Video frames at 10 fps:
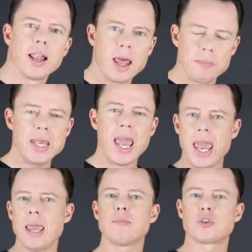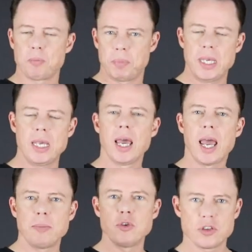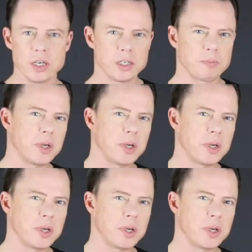let me aim to be a musician.